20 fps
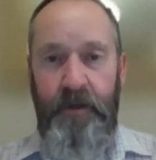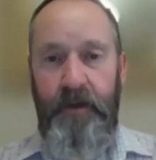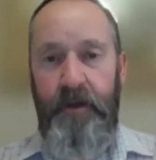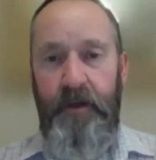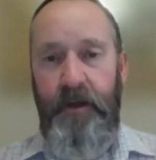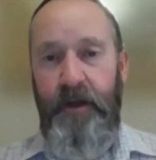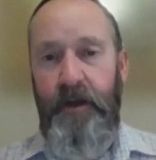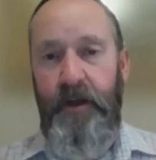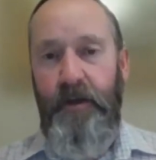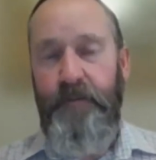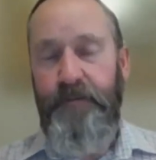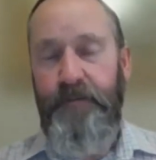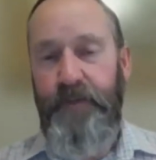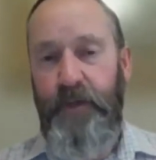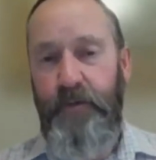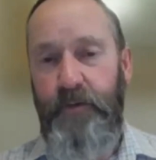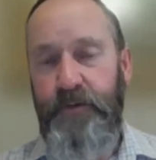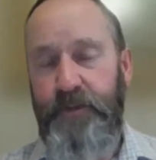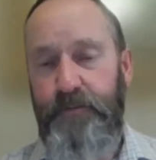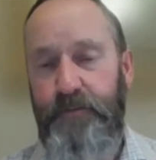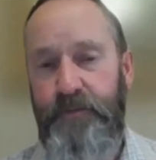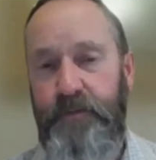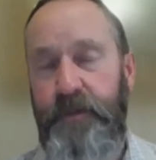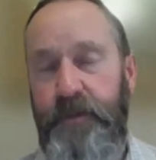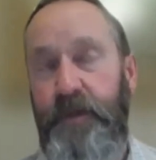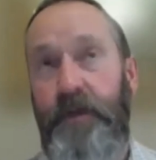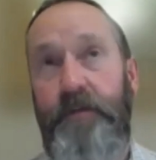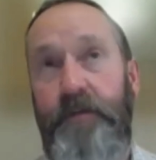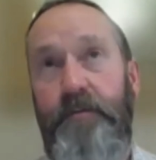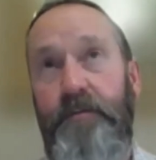
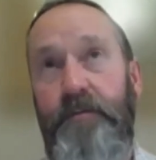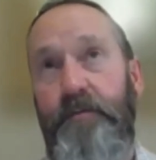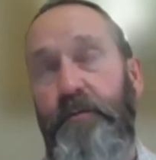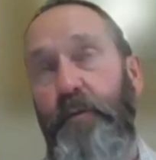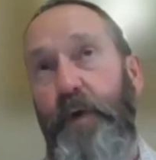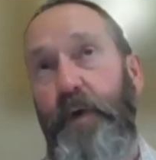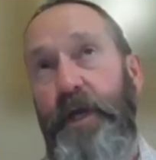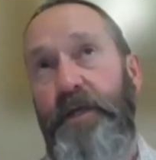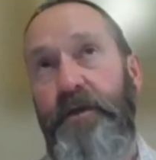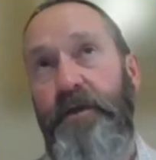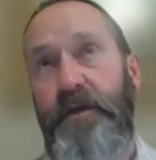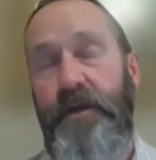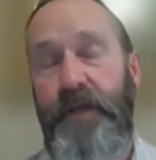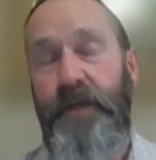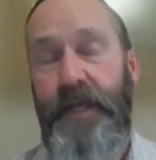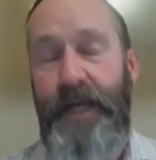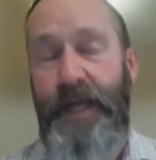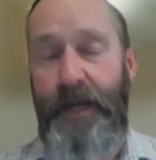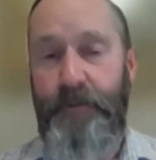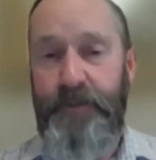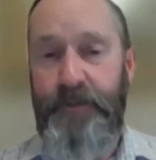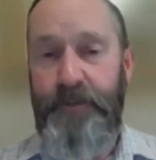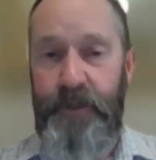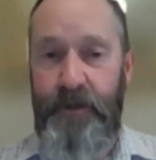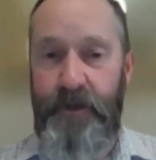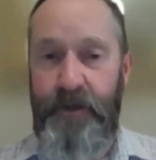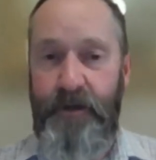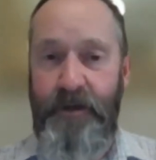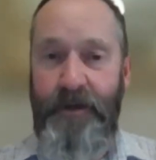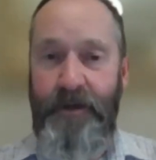and where you can
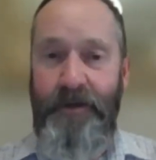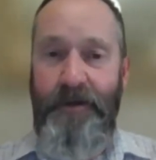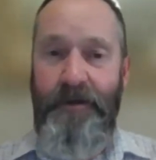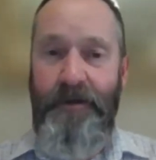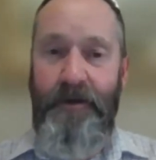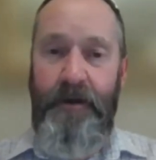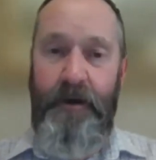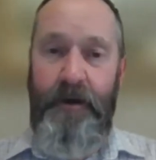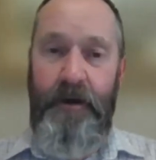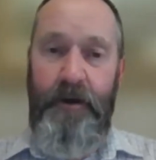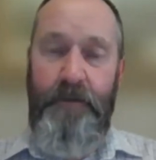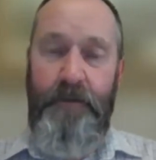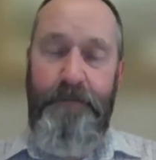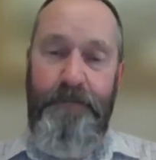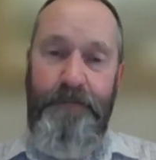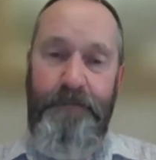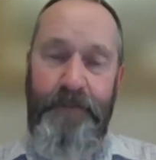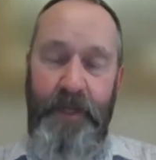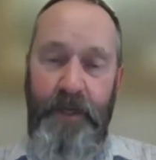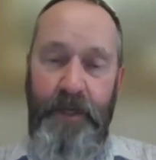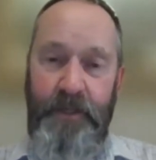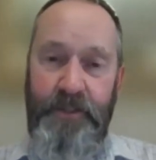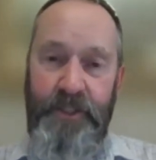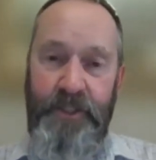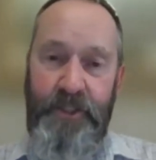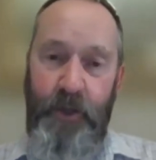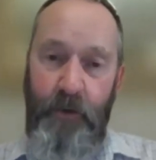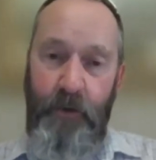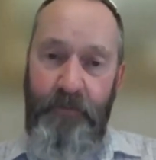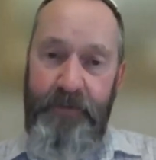capture and
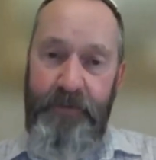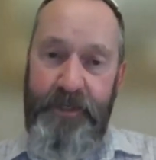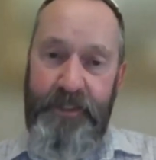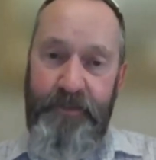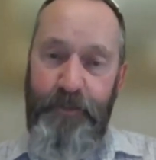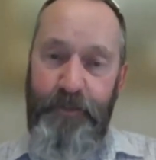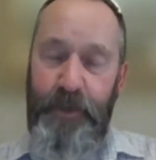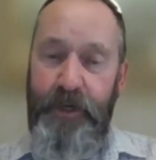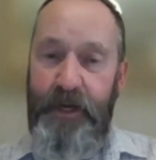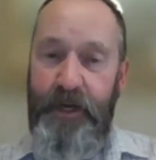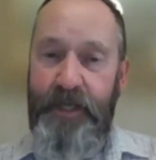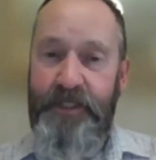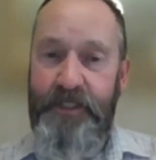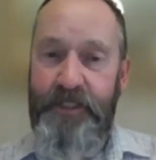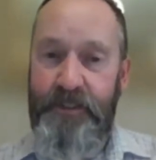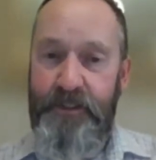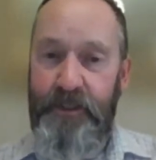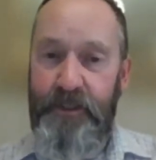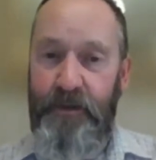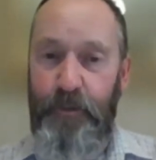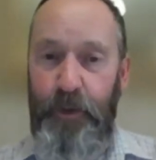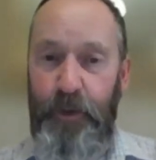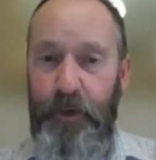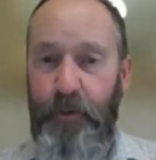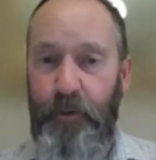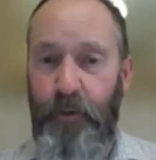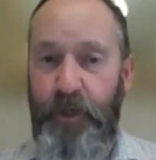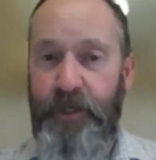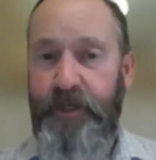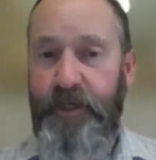stop things progressing to the
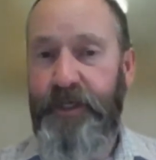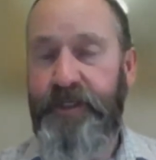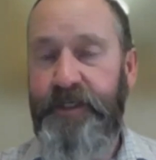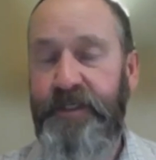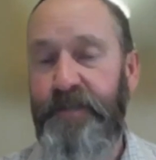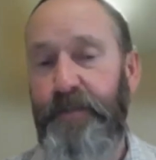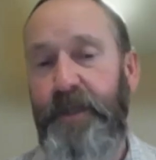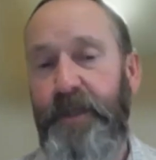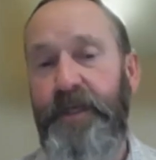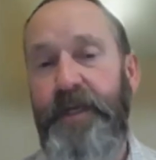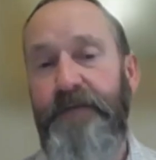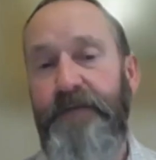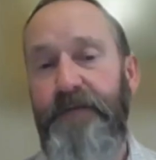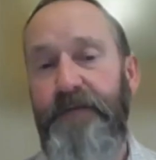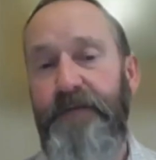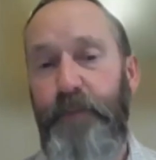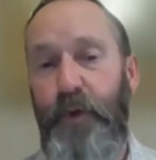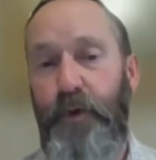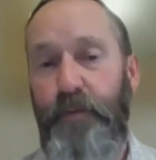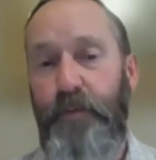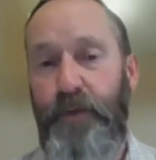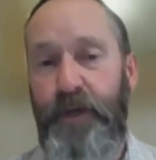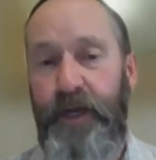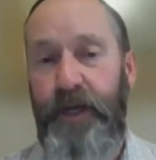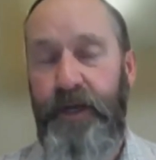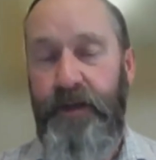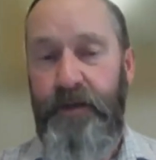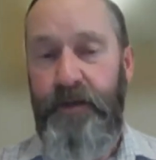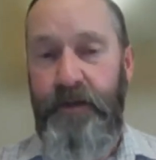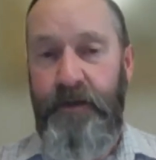point where you need to spend even more
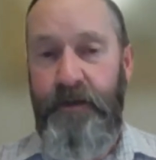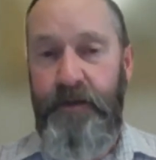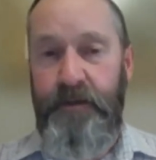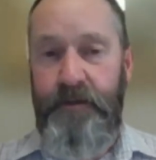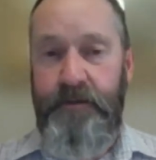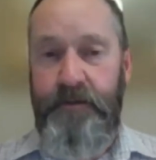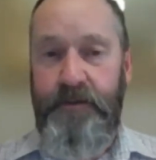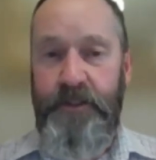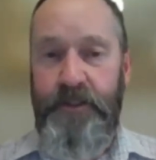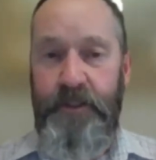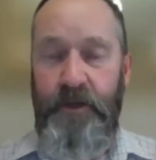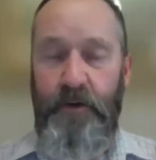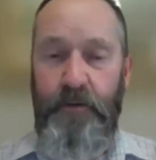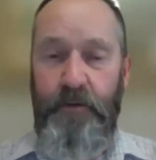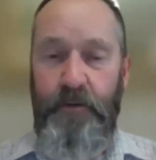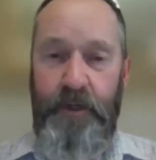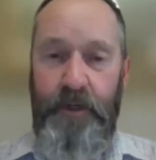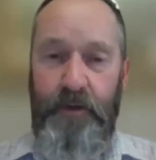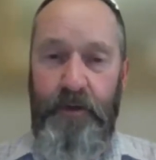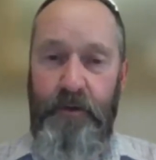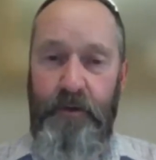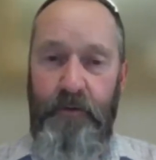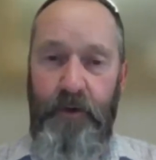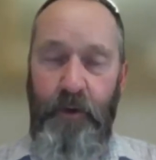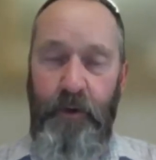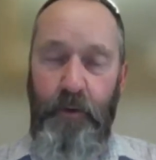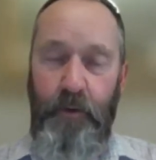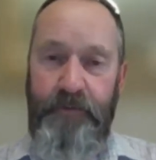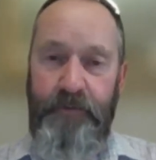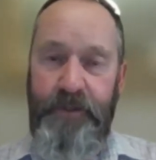money. So, the
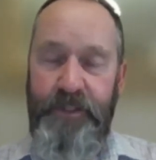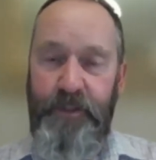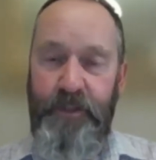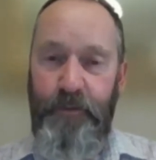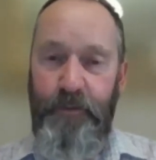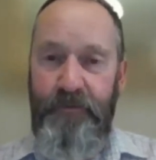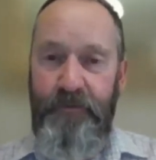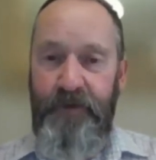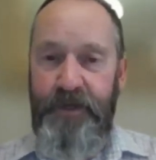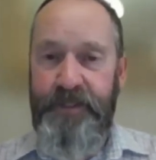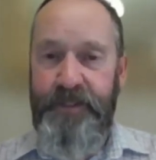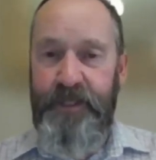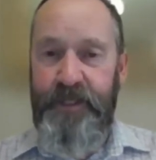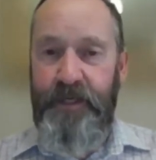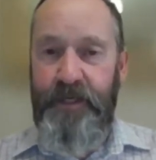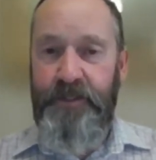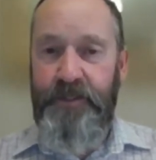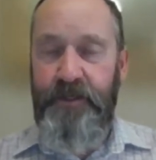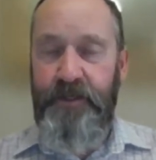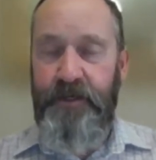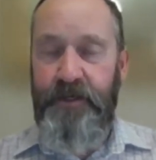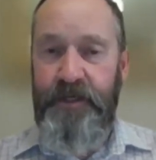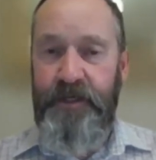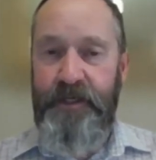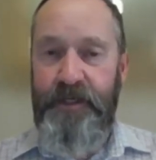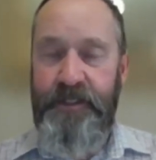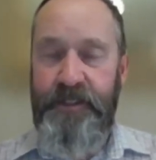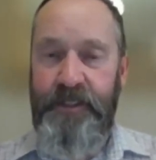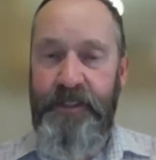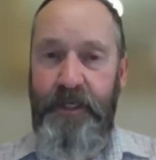role of the supervising
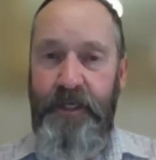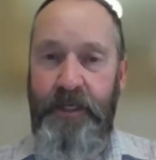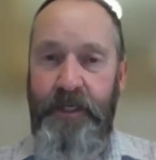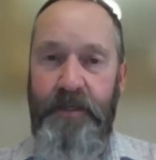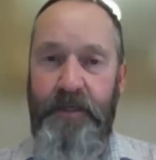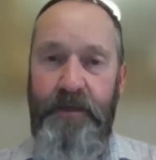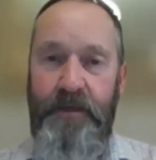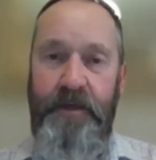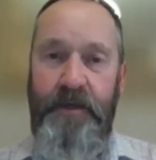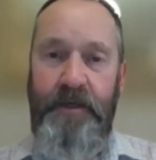engineer is key,